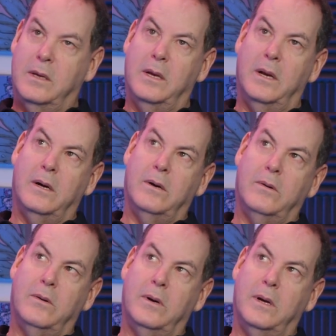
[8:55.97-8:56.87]
And
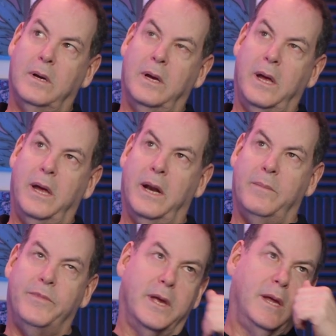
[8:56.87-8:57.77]

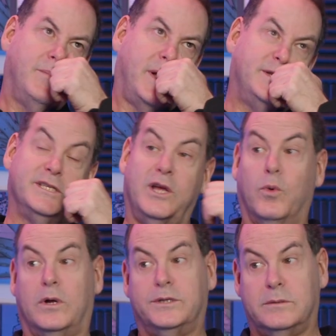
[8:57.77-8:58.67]
I'm thinking about Disney
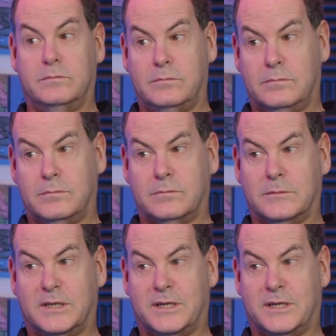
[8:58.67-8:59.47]
World. 'Cause